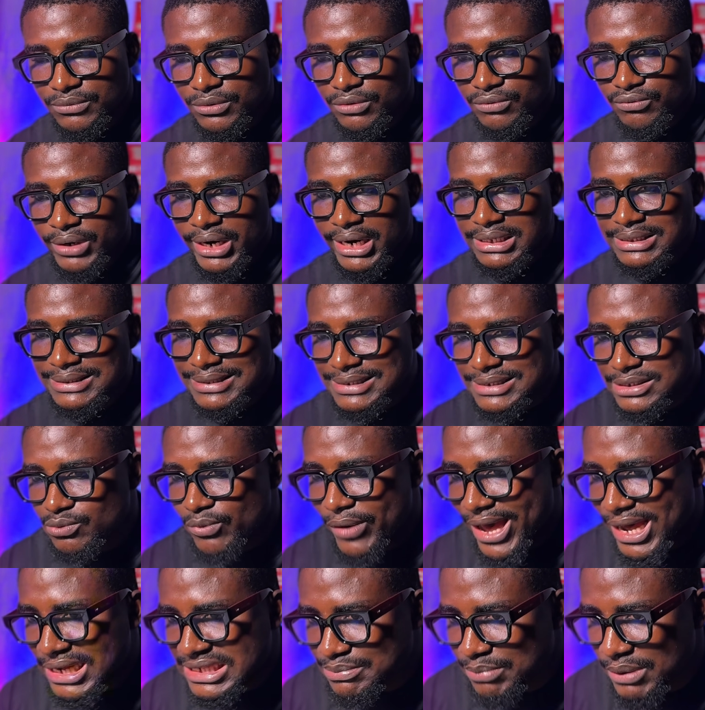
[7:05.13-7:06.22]
Right? This is
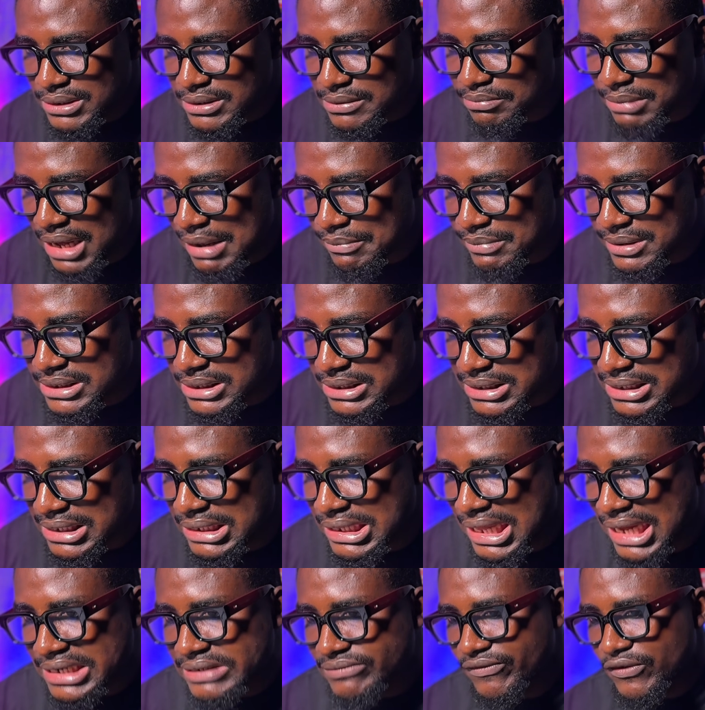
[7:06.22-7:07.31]
where I expect to buy BTC.
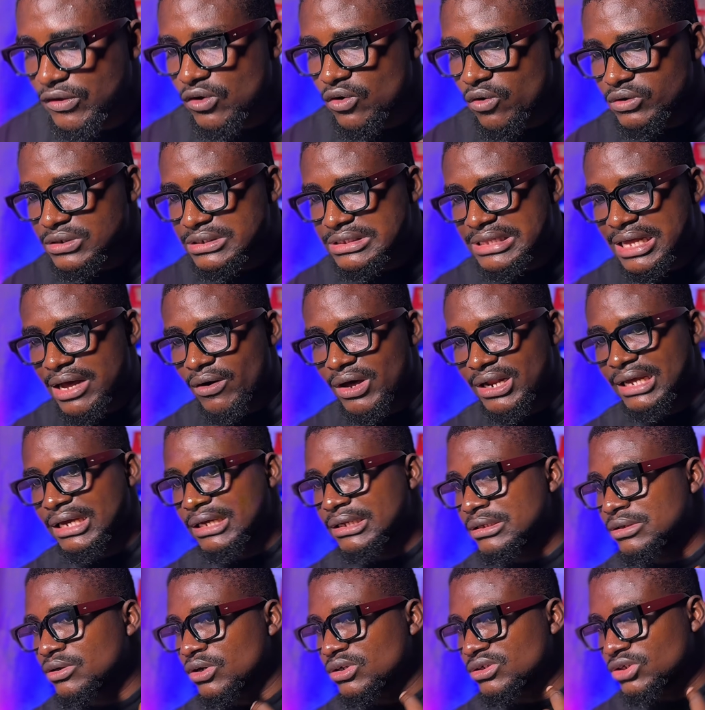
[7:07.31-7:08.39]
That is, if it goes down and I
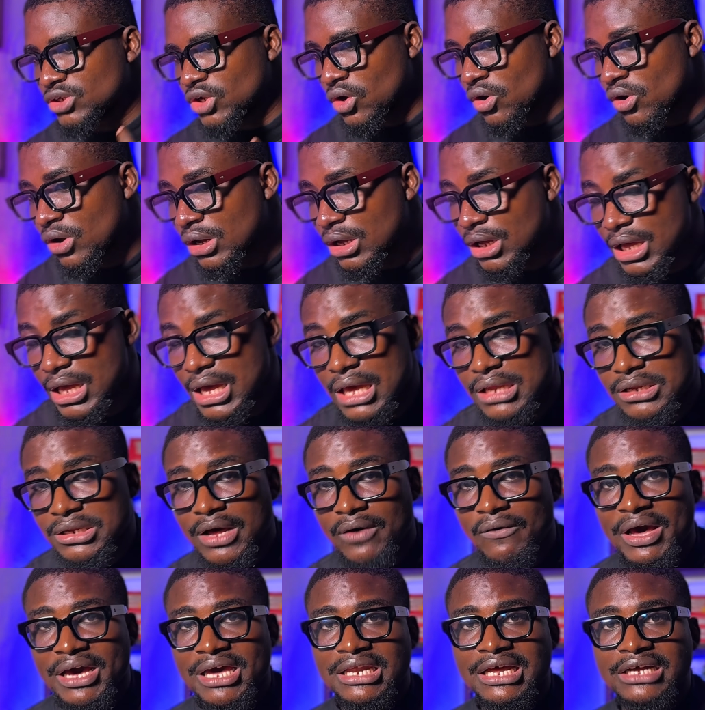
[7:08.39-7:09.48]
click on long.
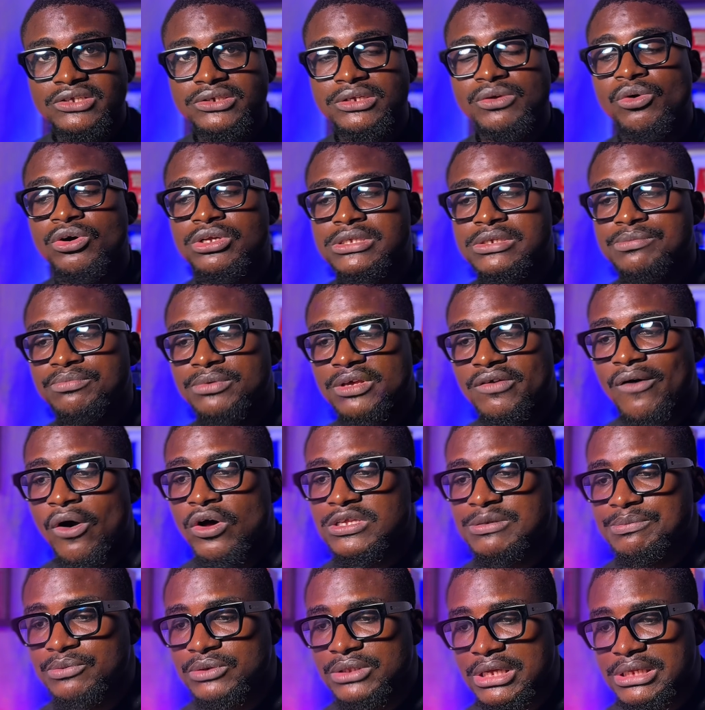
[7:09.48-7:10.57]
Now I can actually want to
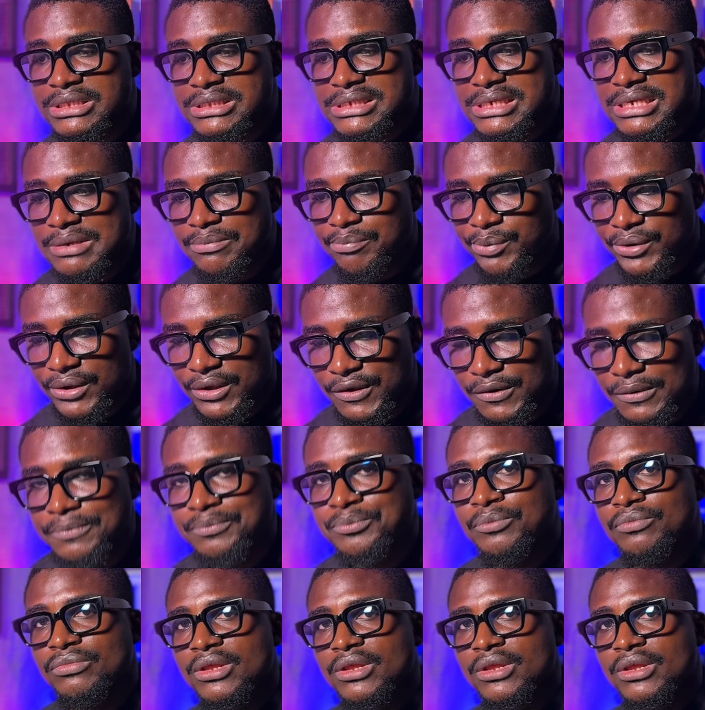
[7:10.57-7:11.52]
put a TP.